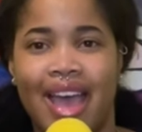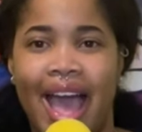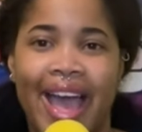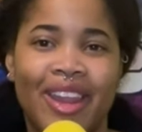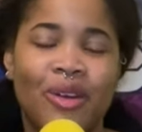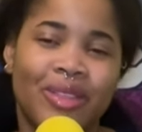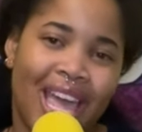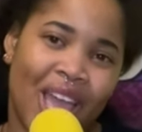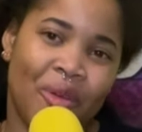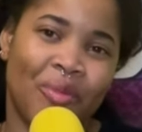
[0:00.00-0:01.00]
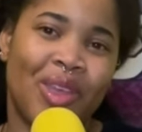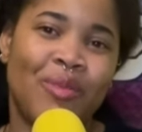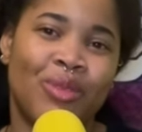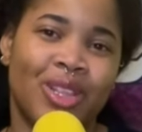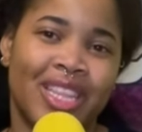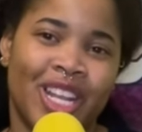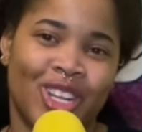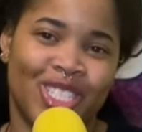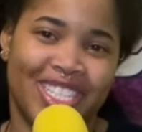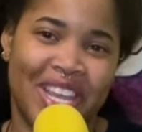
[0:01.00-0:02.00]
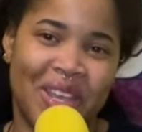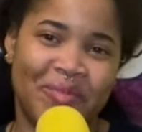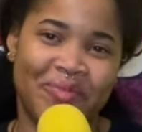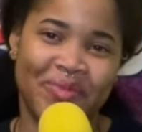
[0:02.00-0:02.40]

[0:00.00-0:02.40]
I don't like when people liquor shame.